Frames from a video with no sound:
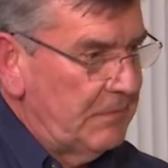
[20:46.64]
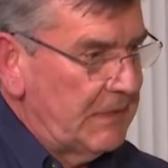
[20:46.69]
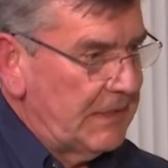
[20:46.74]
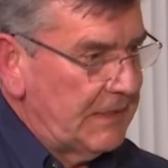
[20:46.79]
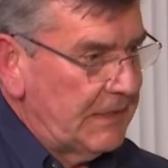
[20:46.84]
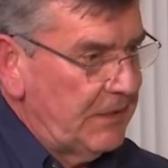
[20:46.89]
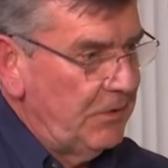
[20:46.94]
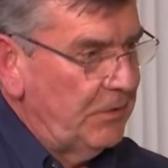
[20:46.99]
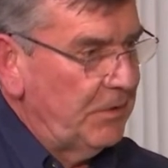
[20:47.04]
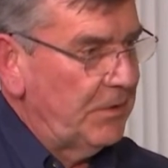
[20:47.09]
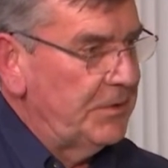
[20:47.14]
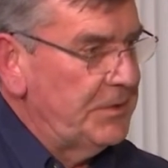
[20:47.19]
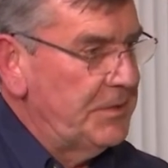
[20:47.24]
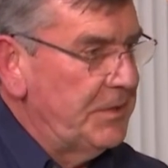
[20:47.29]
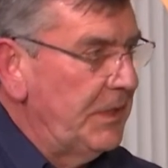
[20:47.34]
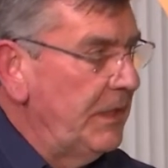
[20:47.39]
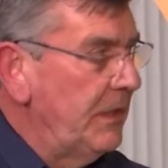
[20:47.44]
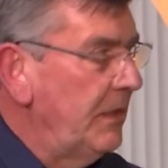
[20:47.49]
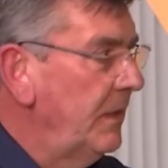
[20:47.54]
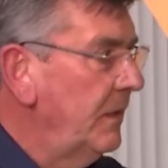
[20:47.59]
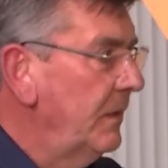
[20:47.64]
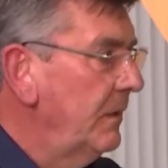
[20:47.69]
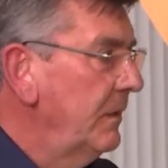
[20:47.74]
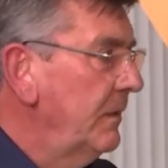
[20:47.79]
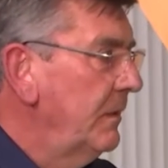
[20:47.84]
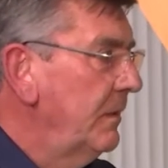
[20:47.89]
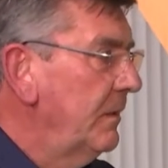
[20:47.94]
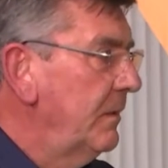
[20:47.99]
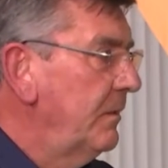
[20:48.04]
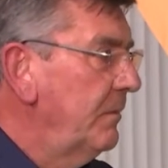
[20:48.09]
archaeology,
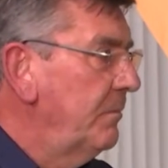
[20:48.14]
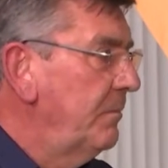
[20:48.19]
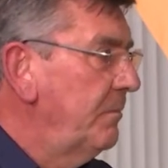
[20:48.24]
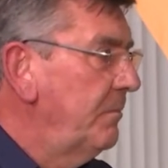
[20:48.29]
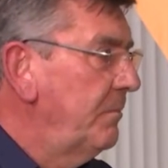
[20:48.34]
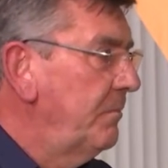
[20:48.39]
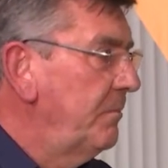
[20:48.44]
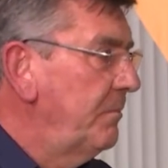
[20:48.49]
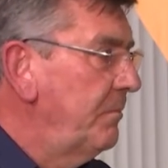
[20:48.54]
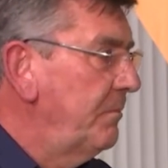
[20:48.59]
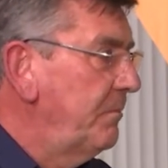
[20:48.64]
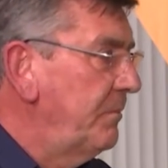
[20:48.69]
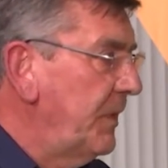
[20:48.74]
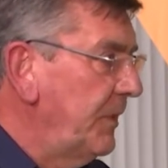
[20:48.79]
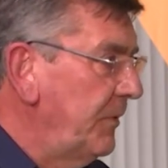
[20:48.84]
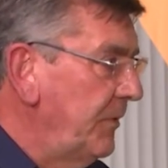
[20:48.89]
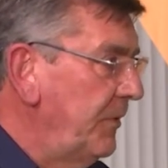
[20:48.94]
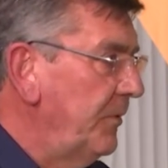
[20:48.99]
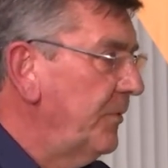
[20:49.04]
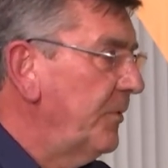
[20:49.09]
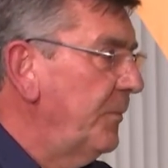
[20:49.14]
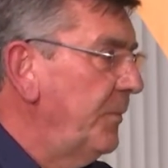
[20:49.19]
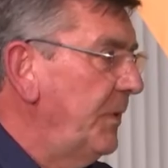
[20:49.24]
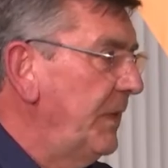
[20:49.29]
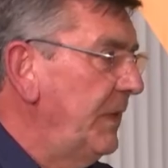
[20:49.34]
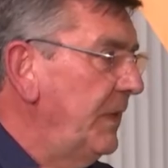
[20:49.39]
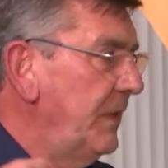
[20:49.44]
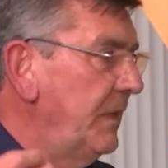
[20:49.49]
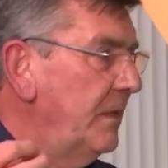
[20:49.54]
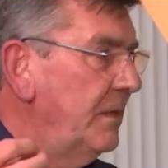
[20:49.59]
both
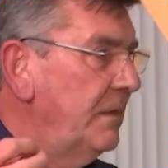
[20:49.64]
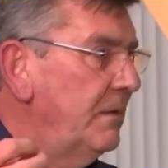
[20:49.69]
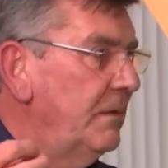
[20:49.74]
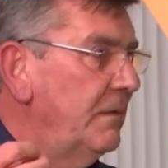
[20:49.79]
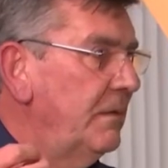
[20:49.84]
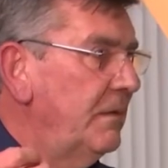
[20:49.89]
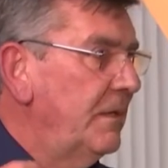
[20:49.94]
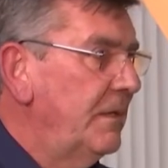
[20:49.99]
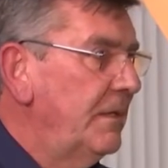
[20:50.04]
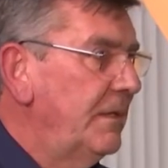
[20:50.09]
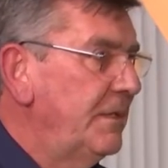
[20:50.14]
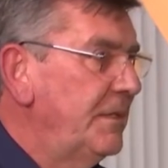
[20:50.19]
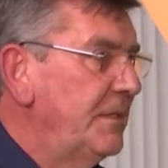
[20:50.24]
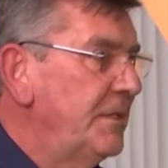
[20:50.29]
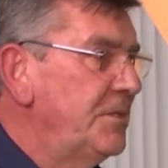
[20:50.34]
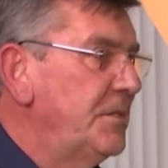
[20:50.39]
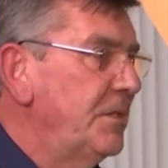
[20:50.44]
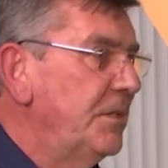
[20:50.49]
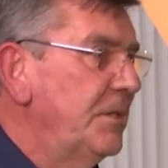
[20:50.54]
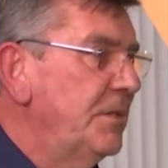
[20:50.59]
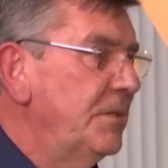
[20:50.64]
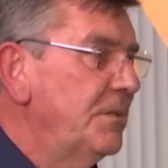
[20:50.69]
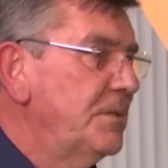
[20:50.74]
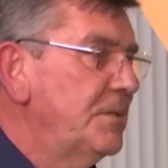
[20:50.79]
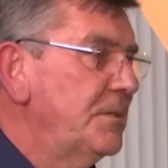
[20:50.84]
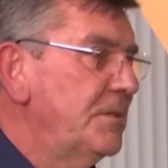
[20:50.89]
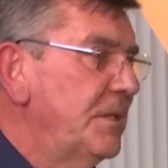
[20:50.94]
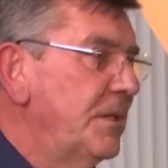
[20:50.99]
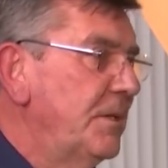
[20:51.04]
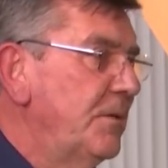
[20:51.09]
European and
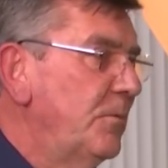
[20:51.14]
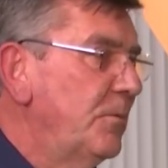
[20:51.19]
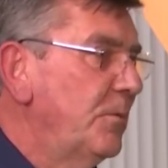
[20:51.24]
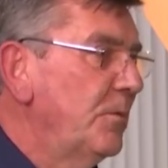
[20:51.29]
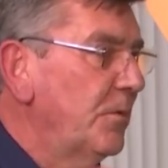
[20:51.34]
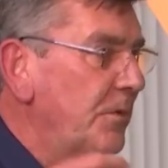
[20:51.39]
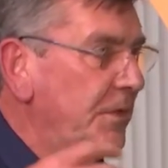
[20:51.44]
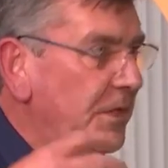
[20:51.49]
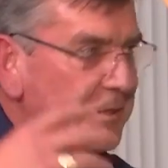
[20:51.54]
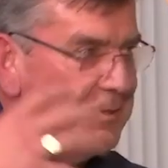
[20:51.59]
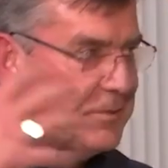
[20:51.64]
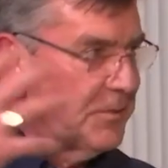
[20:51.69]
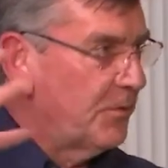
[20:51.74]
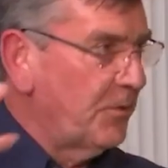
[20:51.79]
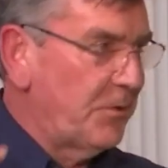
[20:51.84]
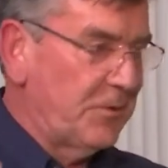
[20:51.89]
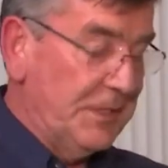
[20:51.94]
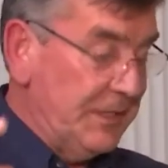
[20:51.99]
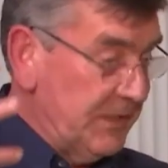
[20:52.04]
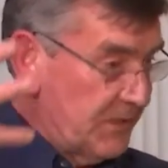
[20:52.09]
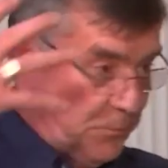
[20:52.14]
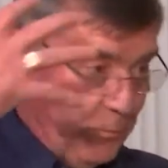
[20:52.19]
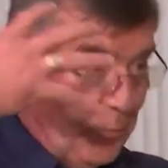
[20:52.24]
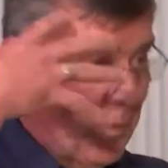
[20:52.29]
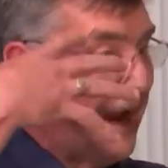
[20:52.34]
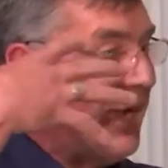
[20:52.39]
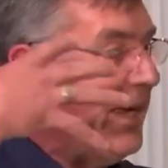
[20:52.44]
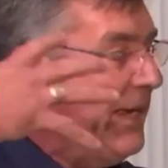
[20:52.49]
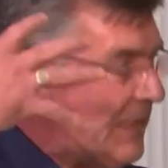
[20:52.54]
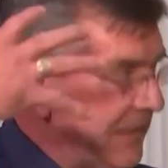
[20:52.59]
Indigenous, and all of those sort of things
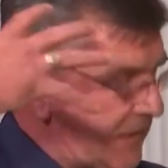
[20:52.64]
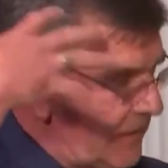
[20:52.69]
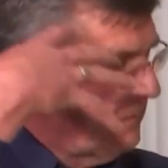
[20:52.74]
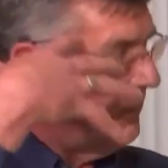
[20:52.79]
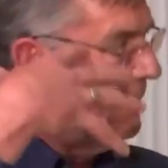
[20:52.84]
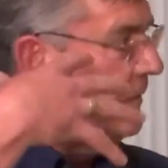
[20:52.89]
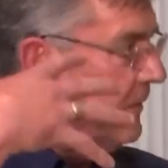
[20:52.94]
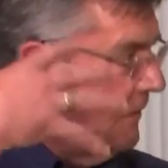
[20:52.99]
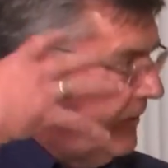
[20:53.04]
weighed,